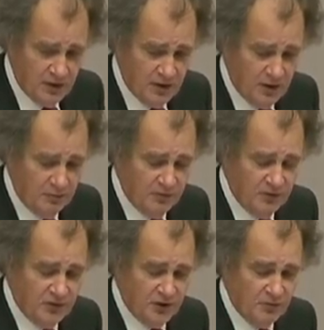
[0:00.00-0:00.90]
um,
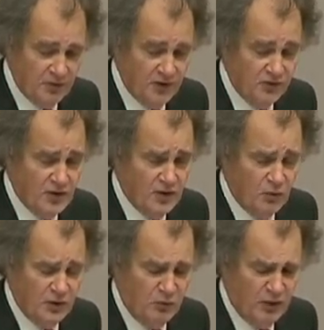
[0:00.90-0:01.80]
some things.
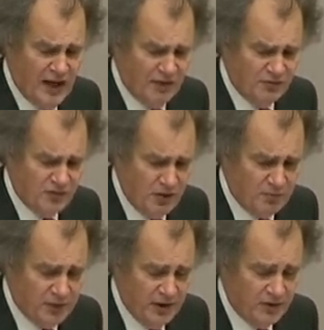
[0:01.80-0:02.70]
We, we have
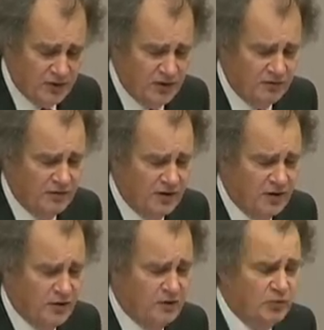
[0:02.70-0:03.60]
separate,
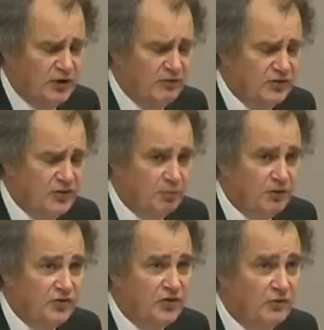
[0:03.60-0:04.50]
uh, we have a
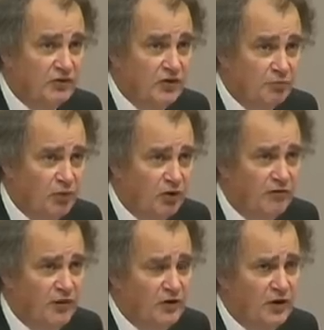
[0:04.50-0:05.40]
separate services
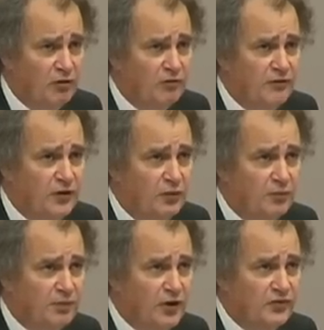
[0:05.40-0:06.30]
portfolio
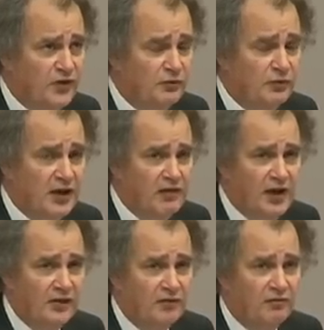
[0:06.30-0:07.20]
review process we
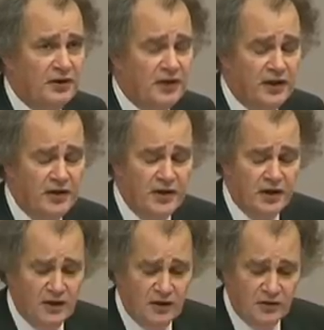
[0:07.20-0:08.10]
carry out every year,
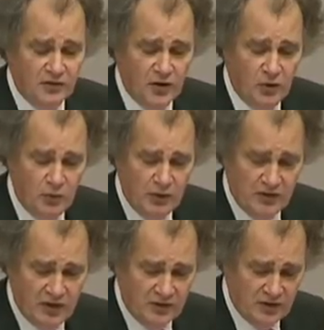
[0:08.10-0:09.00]
so we
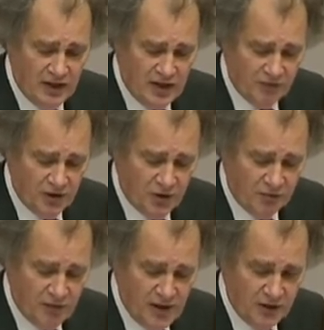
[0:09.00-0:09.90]
tend to have a, a
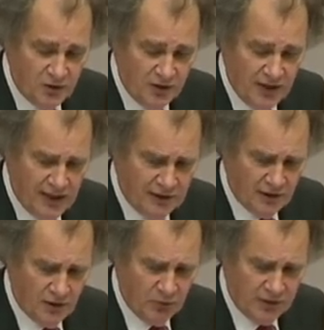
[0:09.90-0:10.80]
fairly good
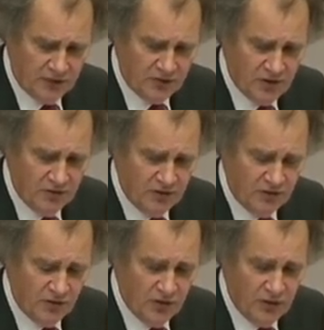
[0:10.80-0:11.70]
handle on what our
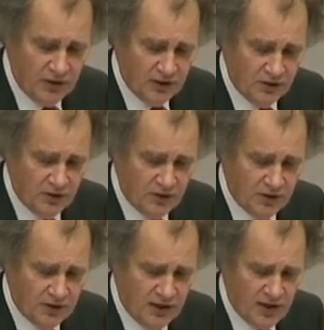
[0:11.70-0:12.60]
services are doing and,
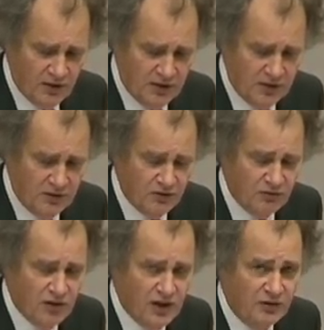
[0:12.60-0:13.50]
and how they need to
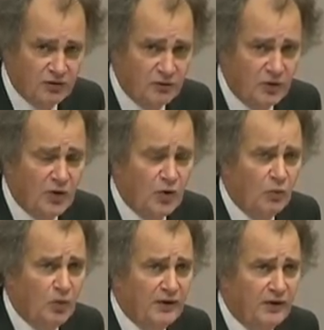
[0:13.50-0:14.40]
change, and
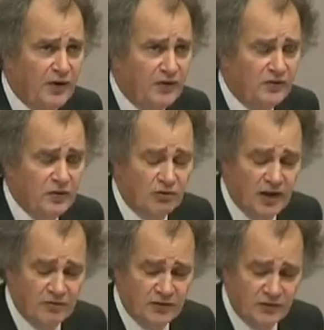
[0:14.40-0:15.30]
whether they're still
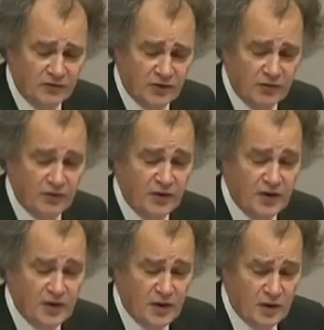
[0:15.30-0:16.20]
relevant and so forth.
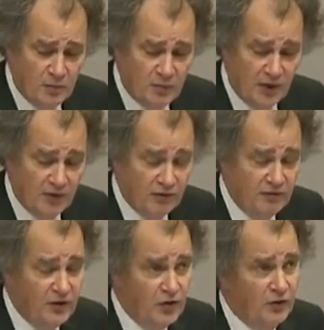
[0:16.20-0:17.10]
But the
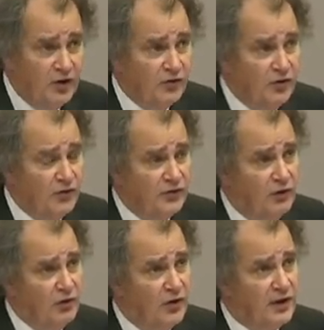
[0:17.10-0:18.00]
review is
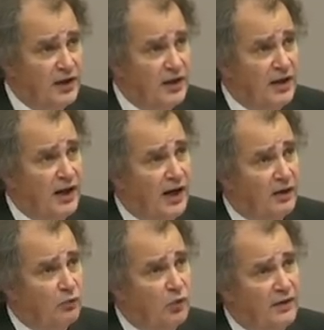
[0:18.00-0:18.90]
also looking
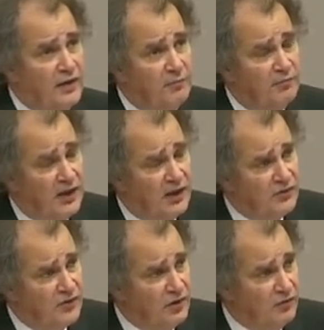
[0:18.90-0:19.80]
at whether our
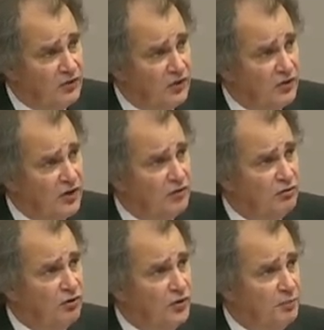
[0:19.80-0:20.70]
services
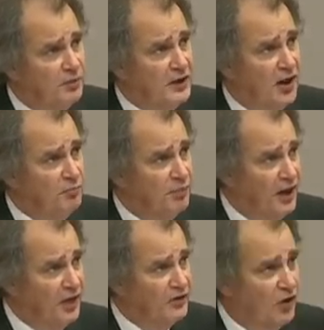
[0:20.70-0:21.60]
should become
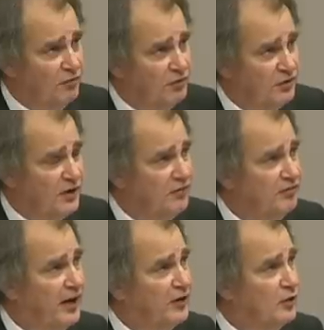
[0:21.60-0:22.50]
part of, should in
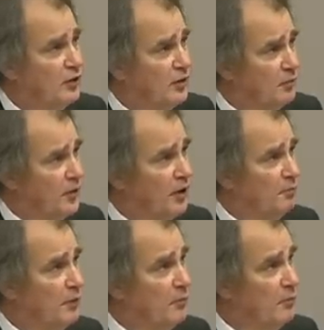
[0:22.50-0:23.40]
effect uh,
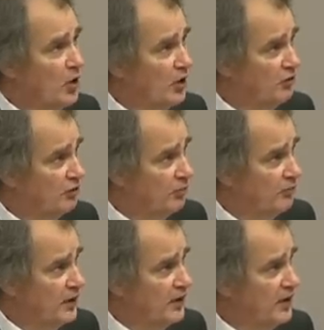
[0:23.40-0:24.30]
be merged
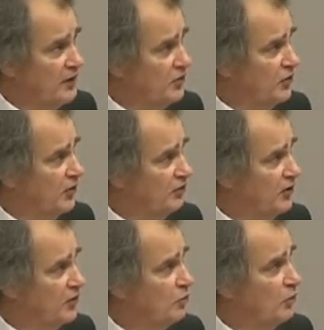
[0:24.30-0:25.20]
into the
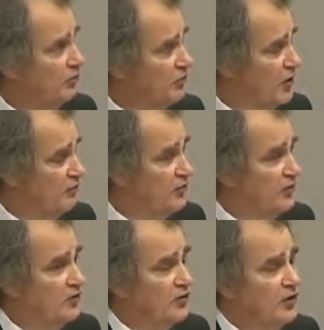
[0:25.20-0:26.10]
J I S C, which
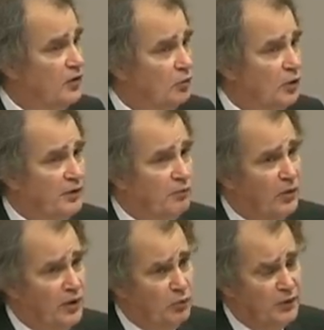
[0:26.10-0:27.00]
services would,
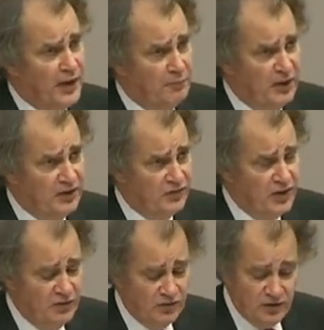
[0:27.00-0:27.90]
where, would that make
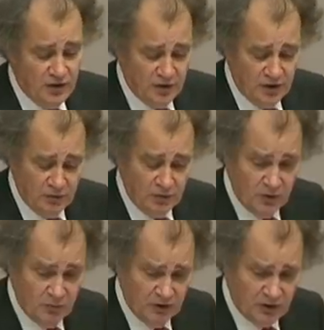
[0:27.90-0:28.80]
sense, and, and
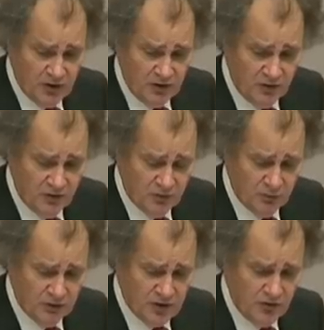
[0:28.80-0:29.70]
in which cases,
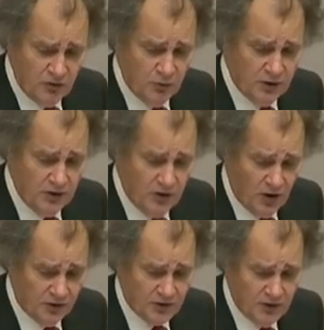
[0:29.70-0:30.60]
which cases would it
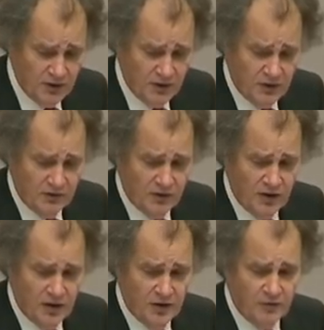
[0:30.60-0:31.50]
not.
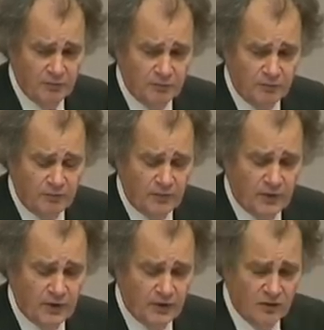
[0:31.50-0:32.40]
Uh,
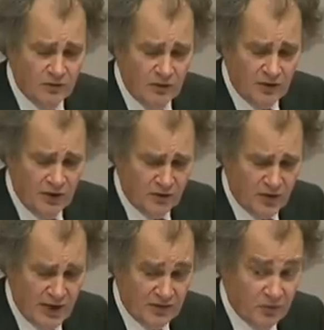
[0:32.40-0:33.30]

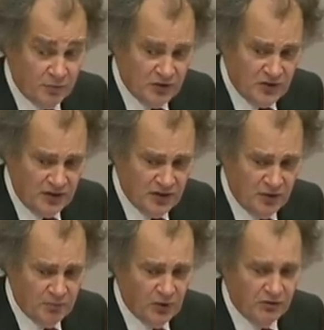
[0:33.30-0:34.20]
so that's a particularly
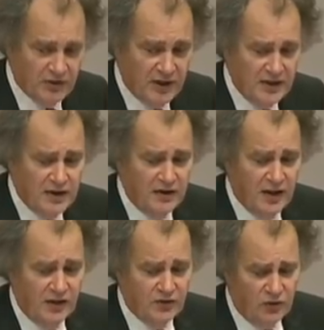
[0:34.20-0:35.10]
important strand. And
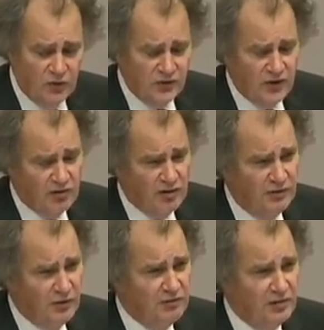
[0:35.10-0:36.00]
then there's also a
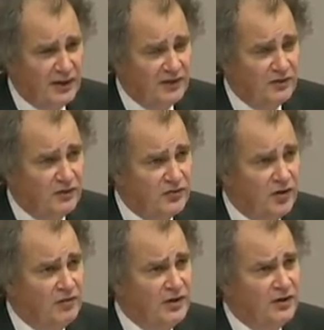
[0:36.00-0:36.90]
review of Janet
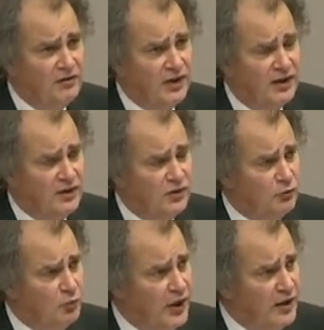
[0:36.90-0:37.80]
itself. Janet
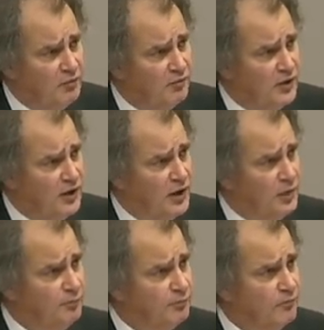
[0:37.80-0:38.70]
is where
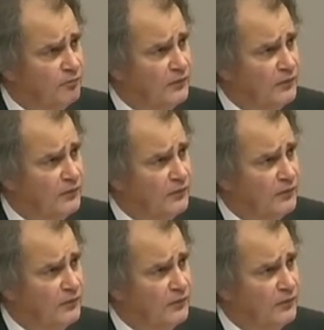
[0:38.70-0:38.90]
um,